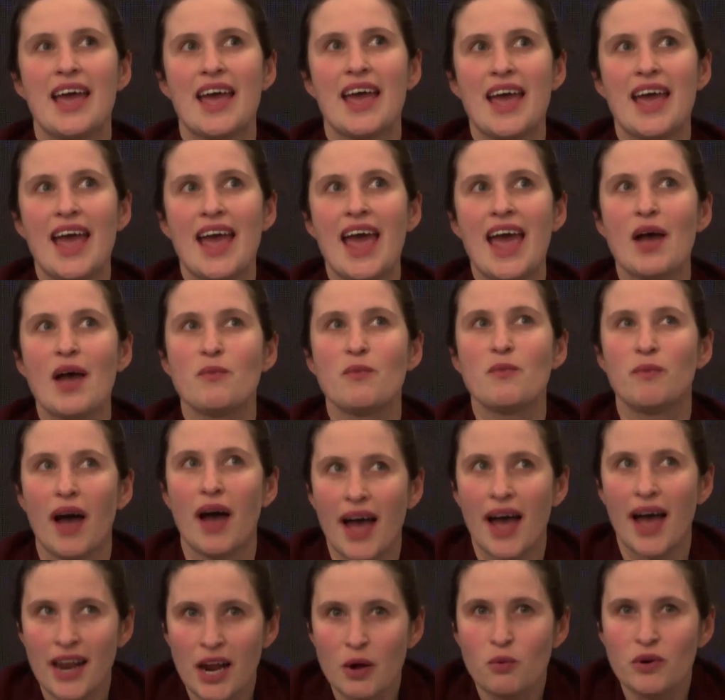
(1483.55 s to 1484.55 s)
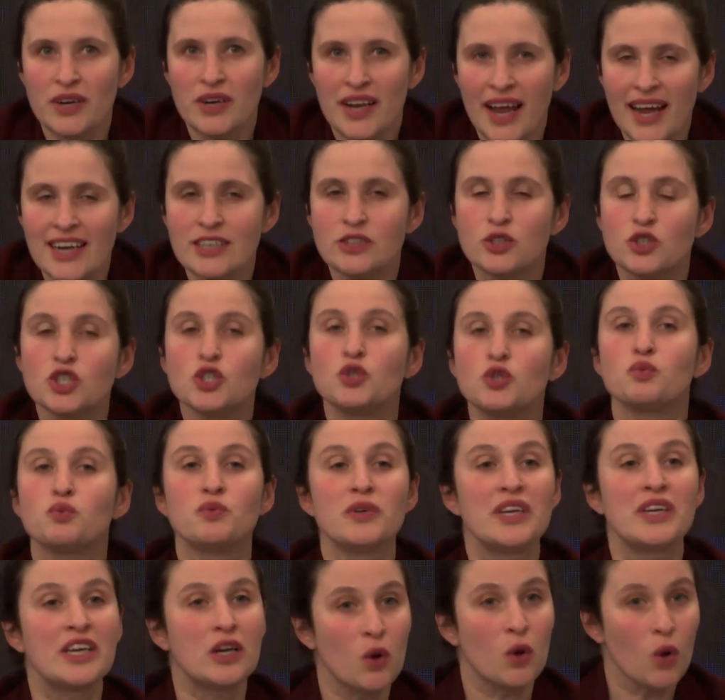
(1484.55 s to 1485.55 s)
And I would like to just
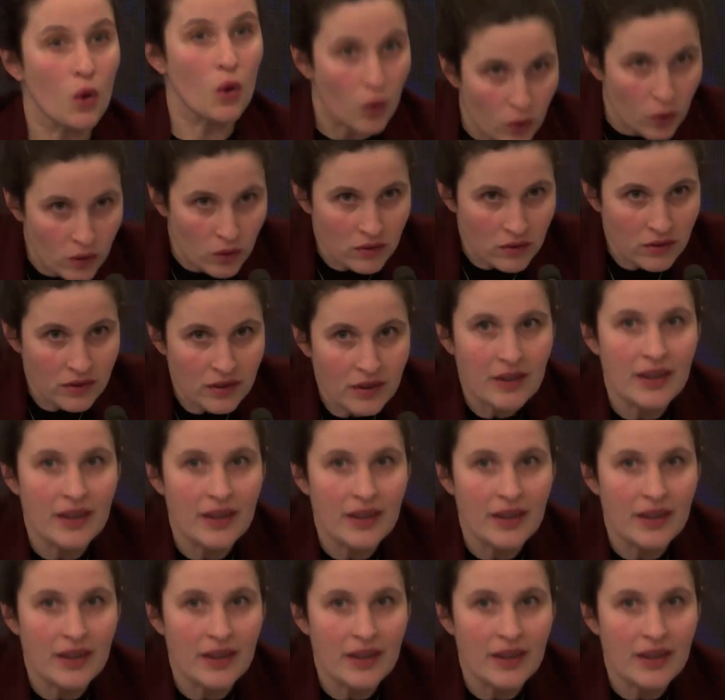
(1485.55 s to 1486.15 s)
recall